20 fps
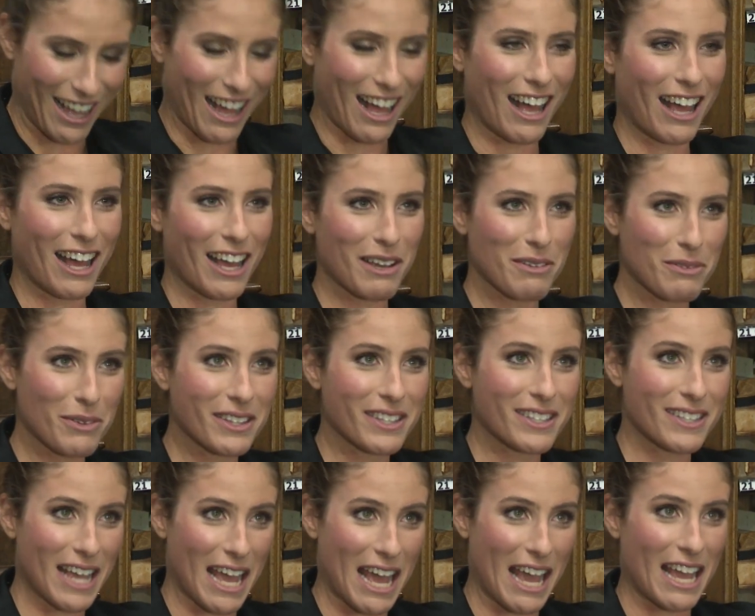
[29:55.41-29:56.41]
I would
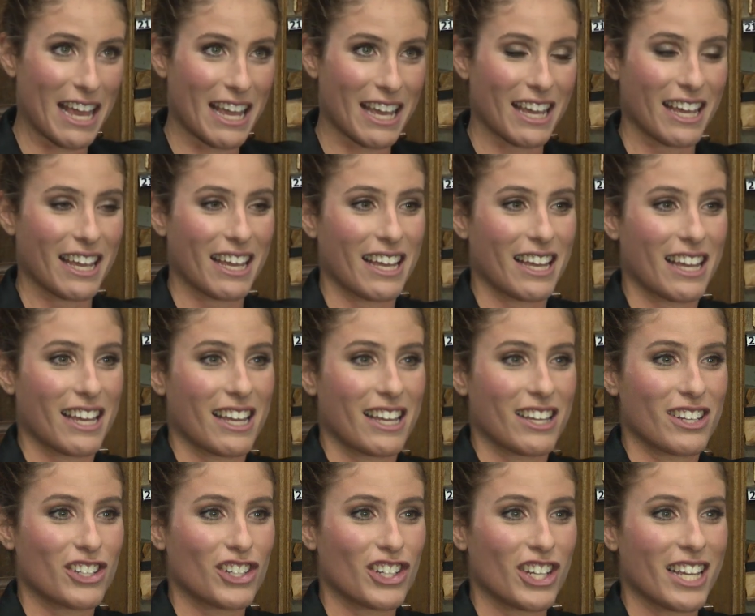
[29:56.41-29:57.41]
say
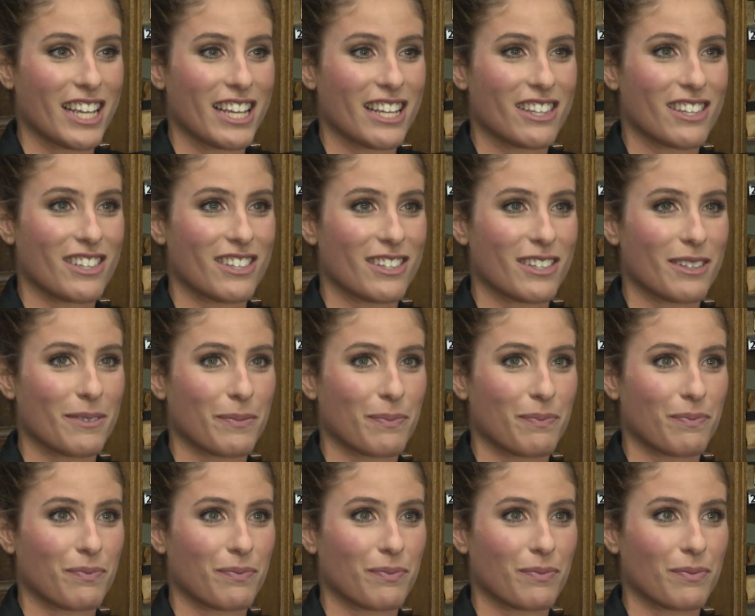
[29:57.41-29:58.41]
she is
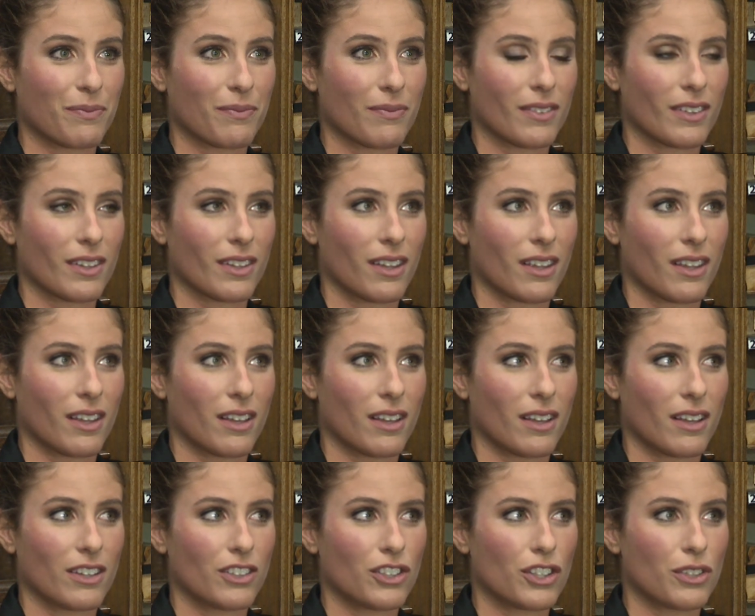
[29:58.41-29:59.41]

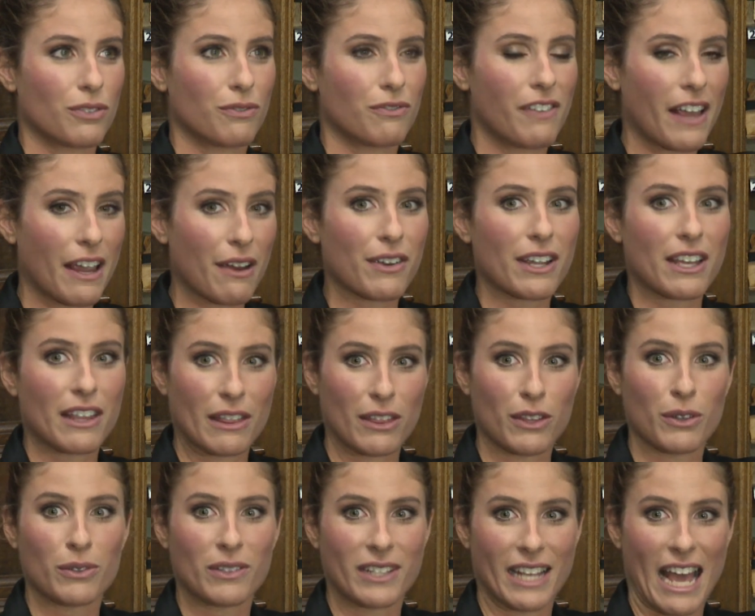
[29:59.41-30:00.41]
just very
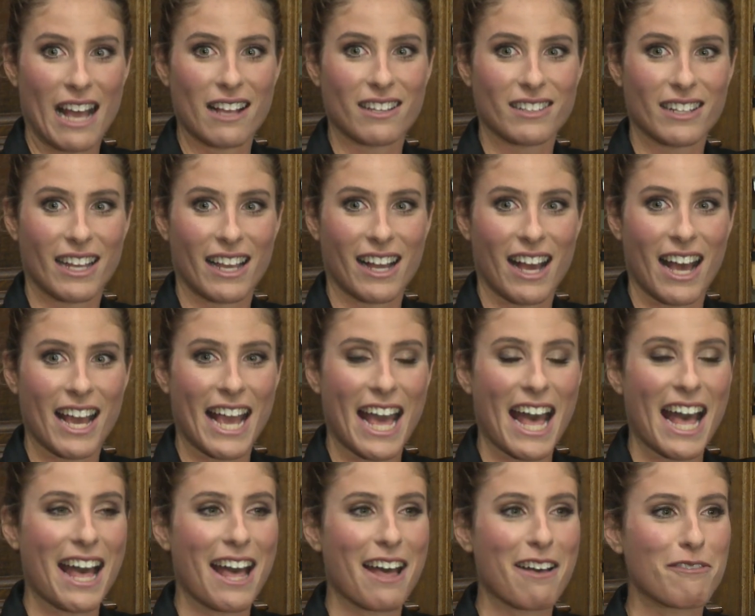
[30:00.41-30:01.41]
enthusiastic. I
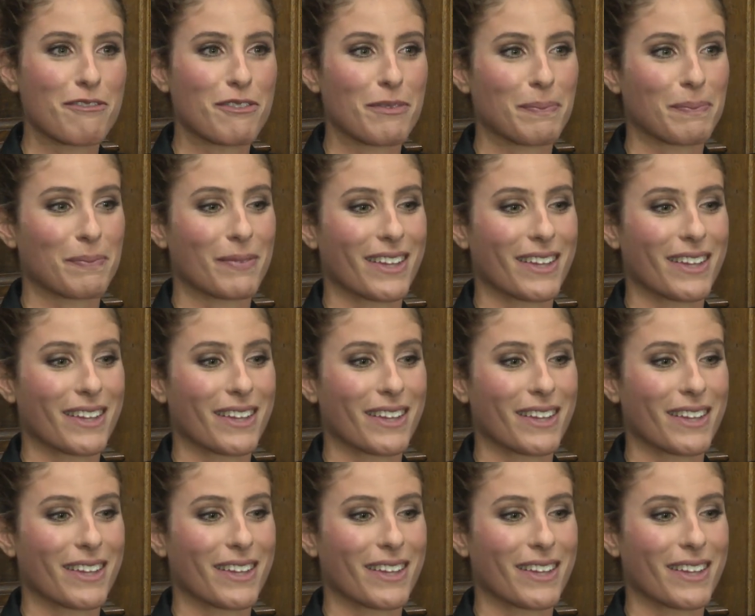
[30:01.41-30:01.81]
have